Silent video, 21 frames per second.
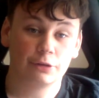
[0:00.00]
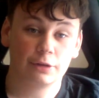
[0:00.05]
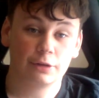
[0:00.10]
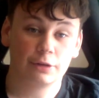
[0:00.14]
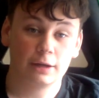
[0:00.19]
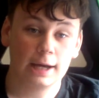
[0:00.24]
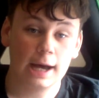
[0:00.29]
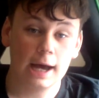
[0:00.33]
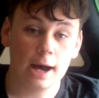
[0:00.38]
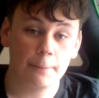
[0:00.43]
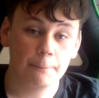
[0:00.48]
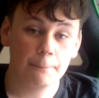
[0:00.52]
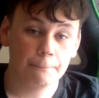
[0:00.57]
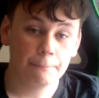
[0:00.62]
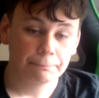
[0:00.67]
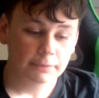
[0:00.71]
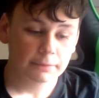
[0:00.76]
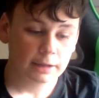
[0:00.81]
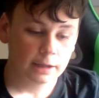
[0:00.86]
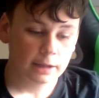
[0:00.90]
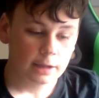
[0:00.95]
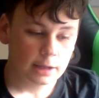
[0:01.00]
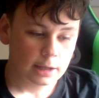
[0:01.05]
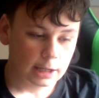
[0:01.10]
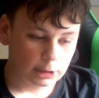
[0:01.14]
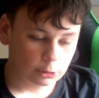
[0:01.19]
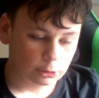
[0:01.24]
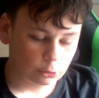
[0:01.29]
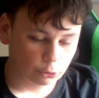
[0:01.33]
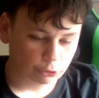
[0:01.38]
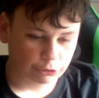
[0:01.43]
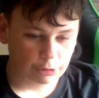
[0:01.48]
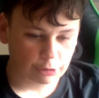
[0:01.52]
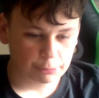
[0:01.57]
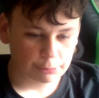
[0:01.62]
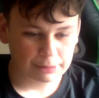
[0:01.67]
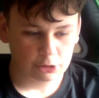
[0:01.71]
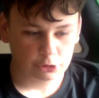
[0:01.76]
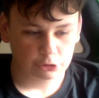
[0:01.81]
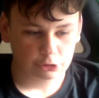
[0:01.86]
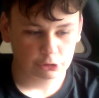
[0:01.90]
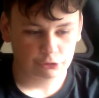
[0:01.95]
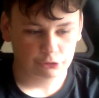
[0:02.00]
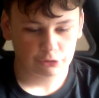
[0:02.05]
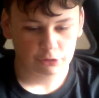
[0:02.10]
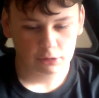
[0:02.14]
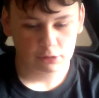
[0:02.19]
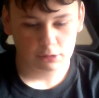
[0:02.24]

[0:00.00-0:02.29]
And also, beyond this,